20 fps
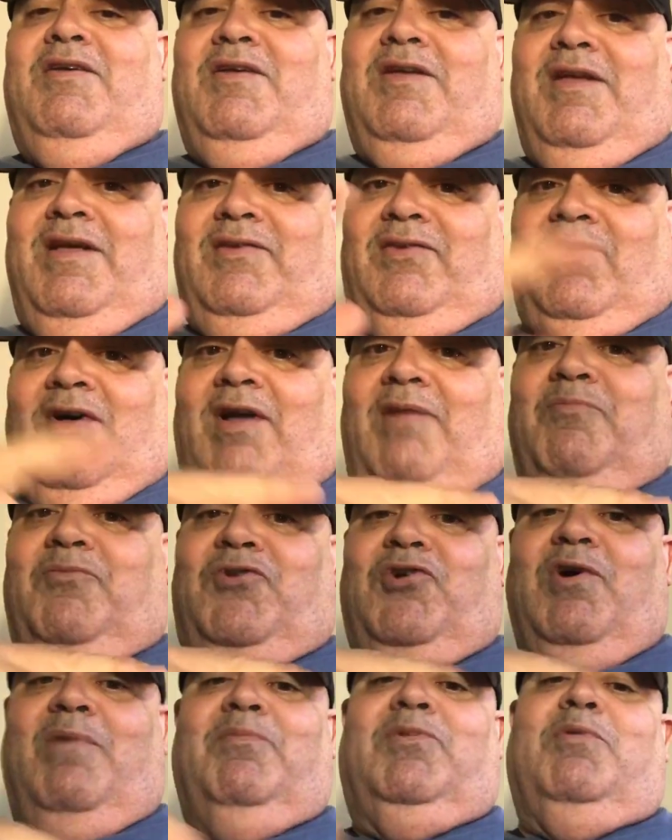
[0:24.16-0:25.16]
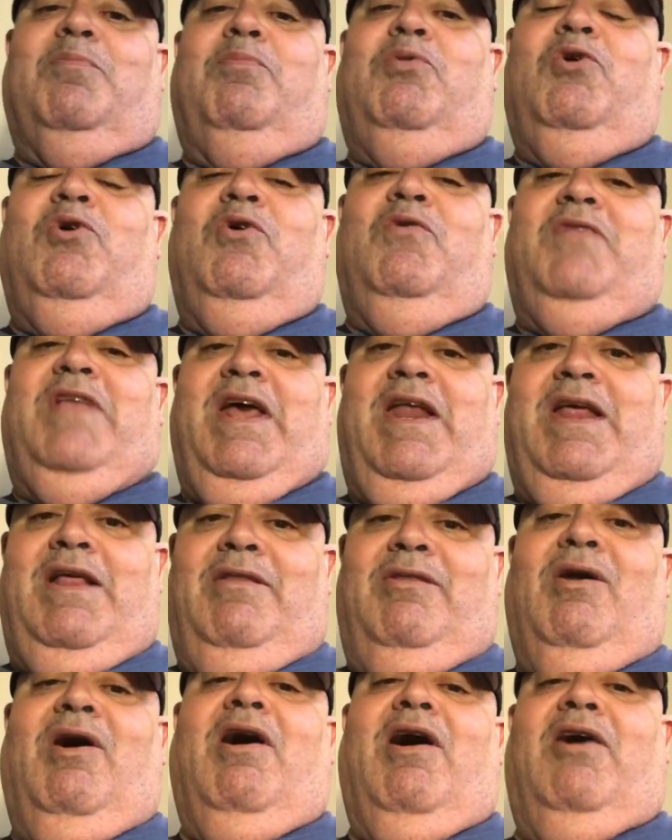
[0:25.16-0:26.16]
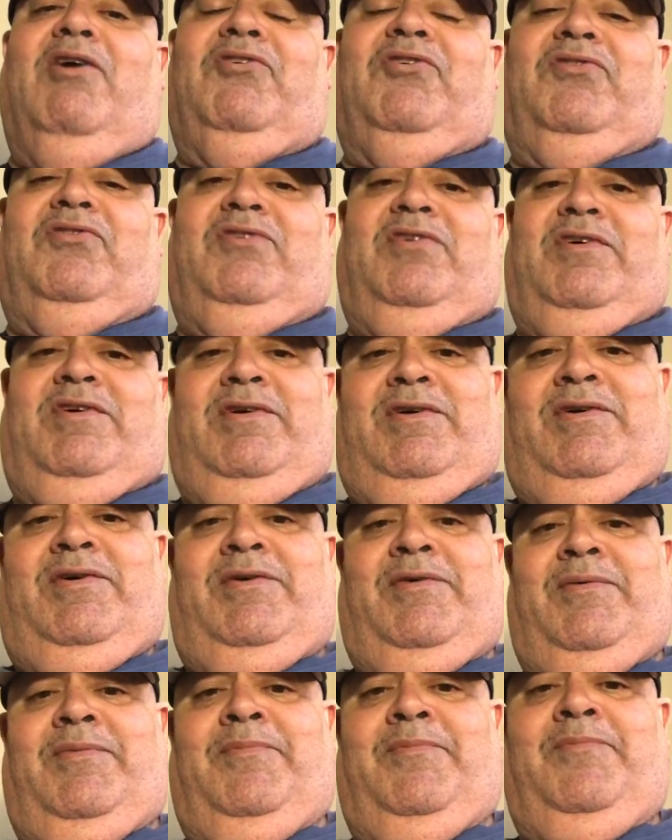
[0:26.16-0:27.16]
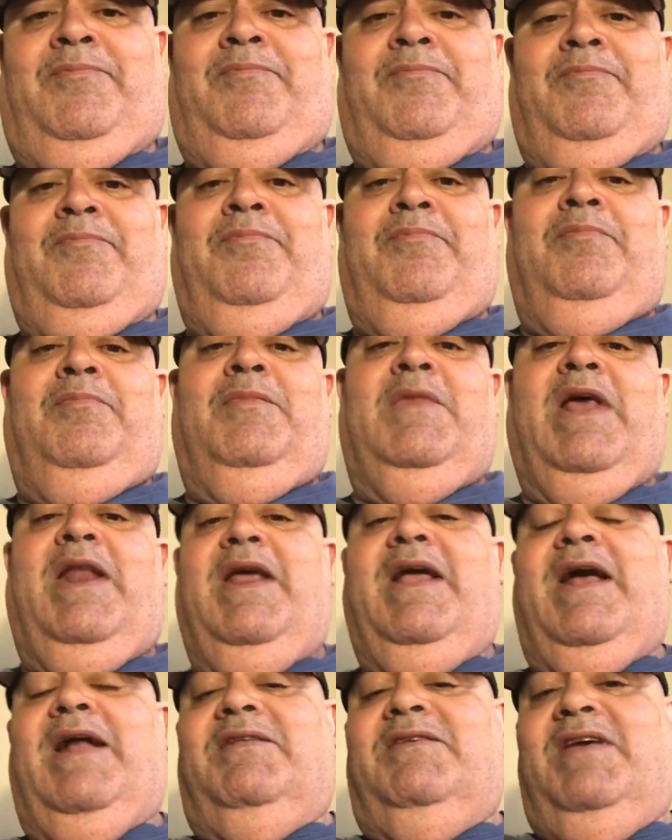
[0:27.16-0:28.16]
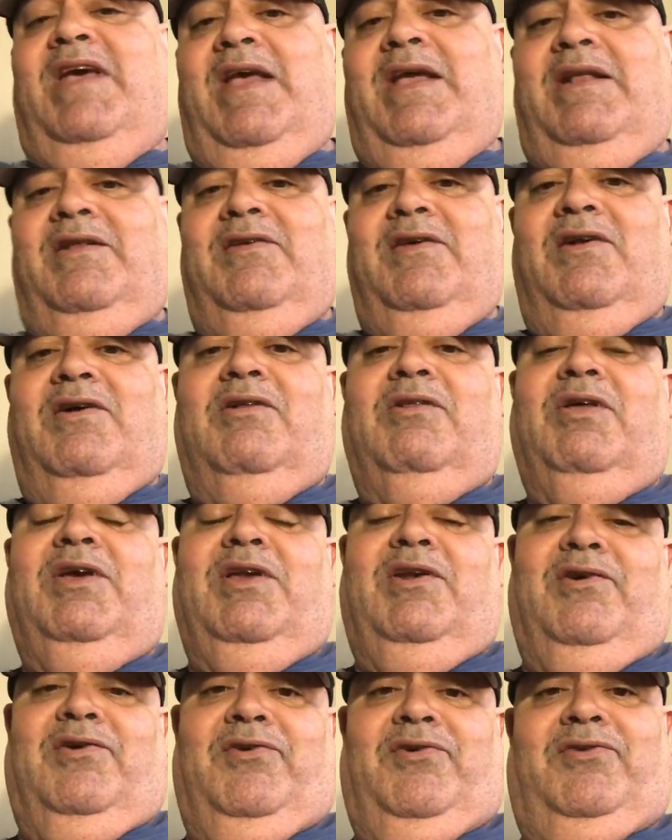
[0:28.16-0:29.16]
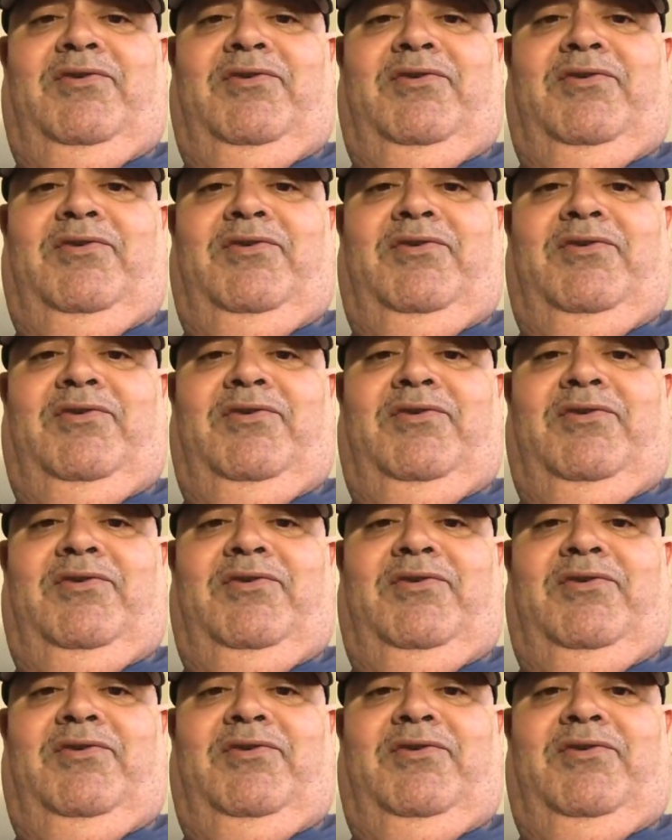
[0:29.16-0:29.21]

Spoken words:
It's on Trump to prove that he lost. That he got taken to the cleaners.